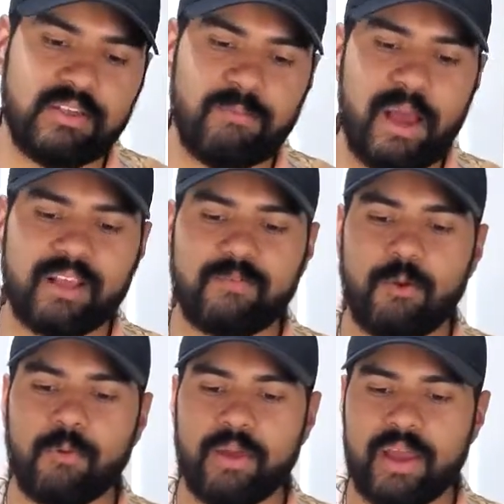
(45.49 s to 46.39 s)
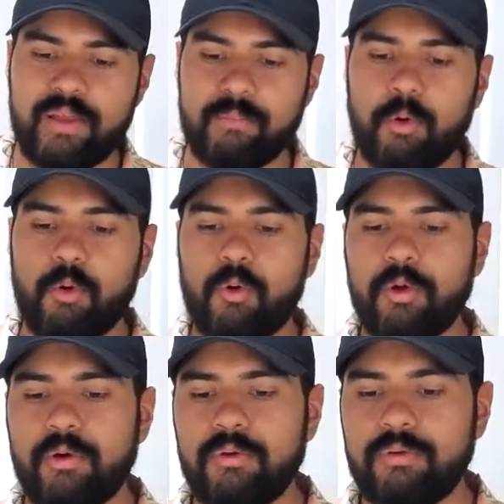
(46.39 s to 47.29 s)
Max flow rate, motor
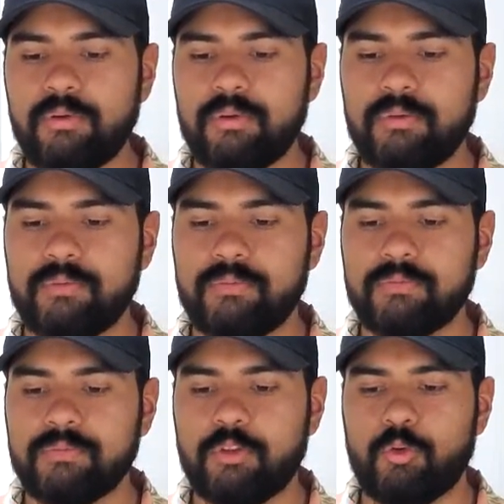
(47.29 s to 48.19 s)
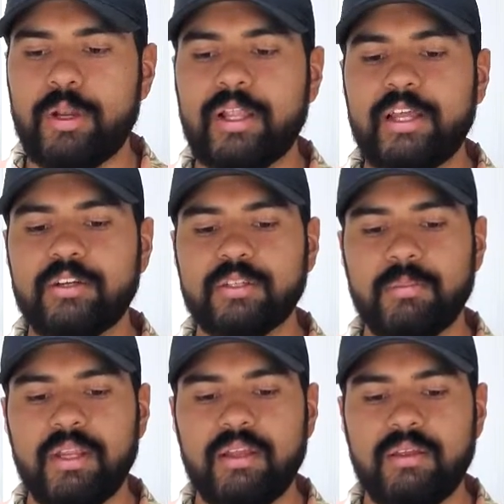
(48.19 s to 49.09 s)
oil, 3 liters a
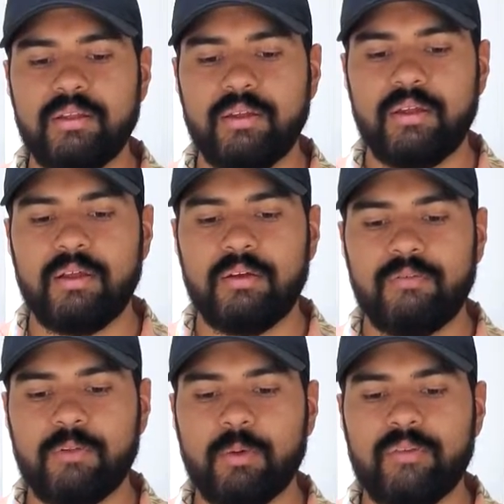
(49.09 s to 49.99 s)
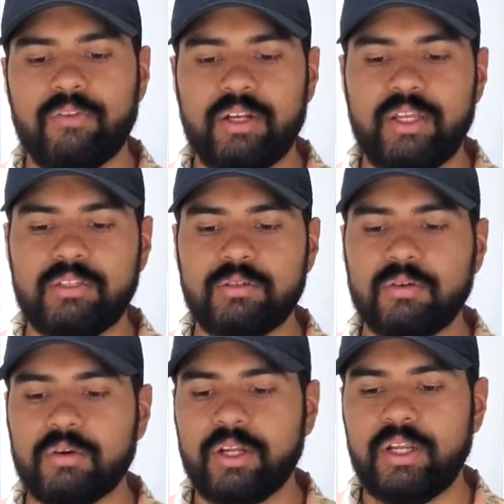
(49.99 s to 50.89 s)
minute. Flow rate for diesel
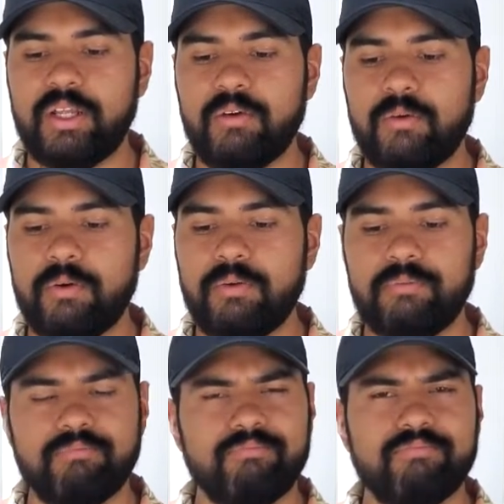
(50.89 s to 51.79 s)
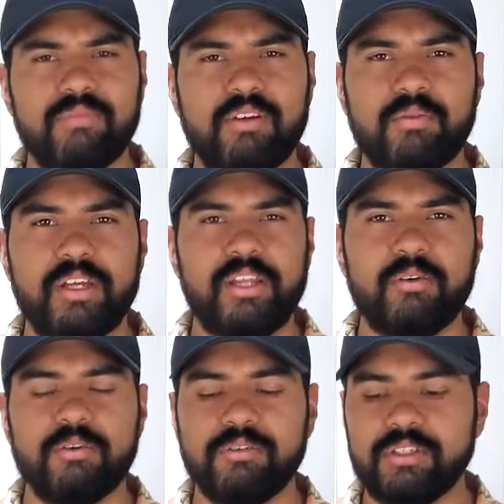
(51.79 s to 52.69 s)
or heating oil. I don't know what heating
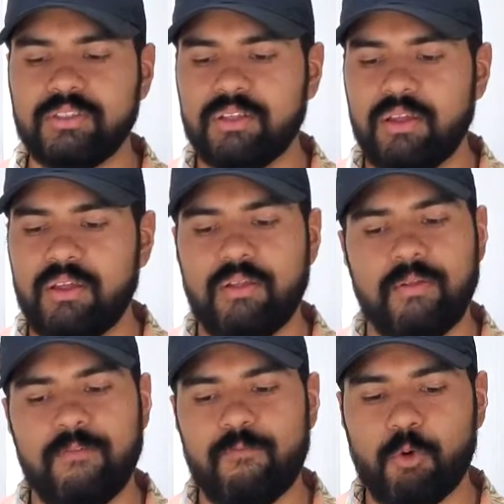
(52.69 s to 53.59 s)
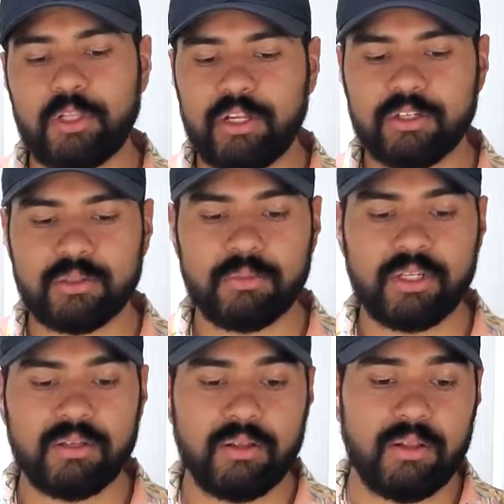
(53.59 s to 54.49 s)
oil is. 4 liters a
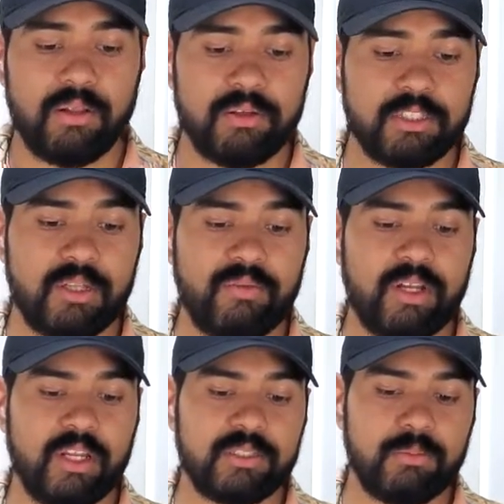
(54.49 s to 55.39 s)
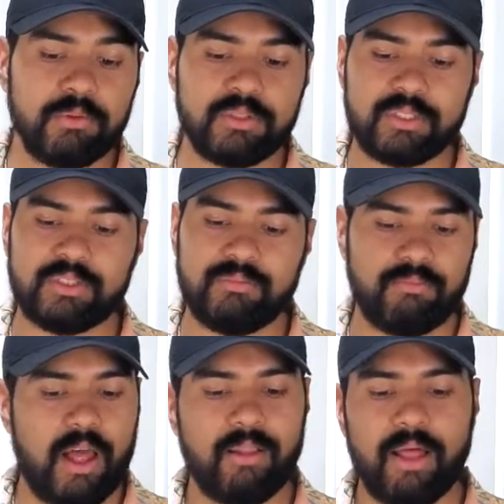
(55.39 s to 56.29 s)
minute. 70 decibels is
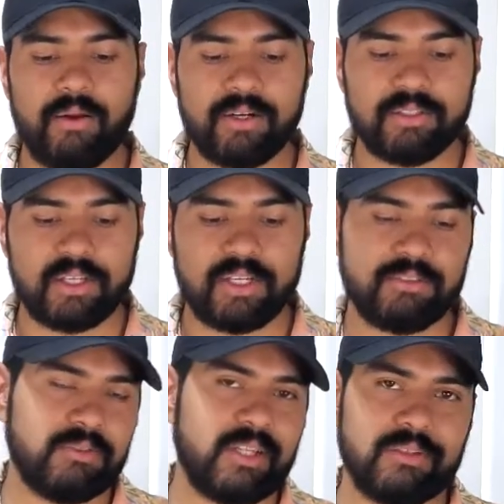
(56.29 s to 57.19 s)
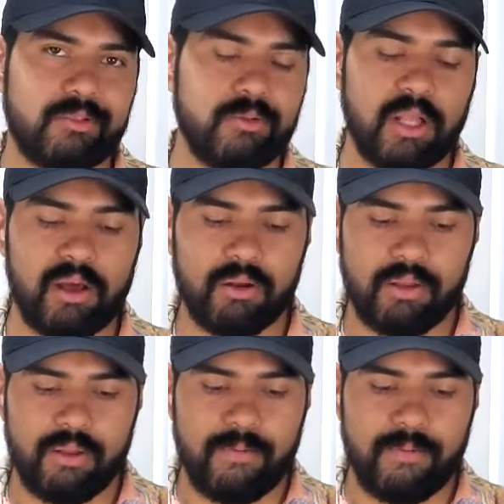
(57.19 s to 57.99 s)
how loud it is. I guess it's not too loud.